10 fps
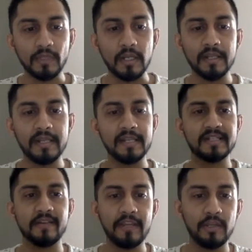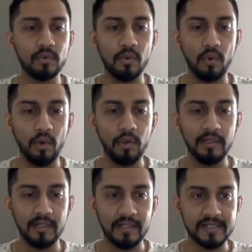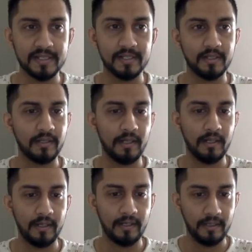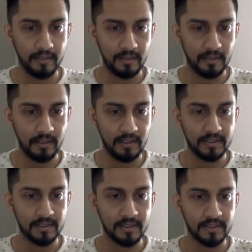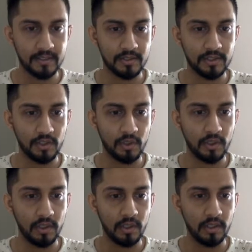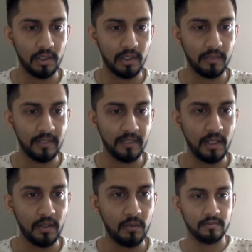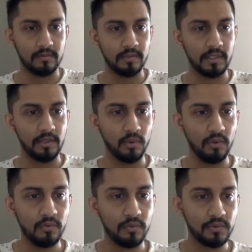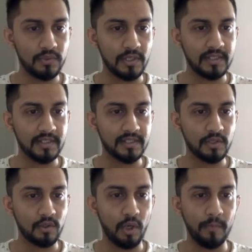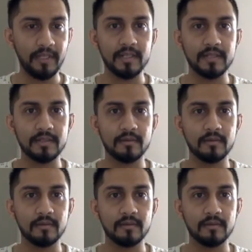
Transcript: he is giving you all the list, and let's just scroll a little bit down, and there you go. So I'll just copy this,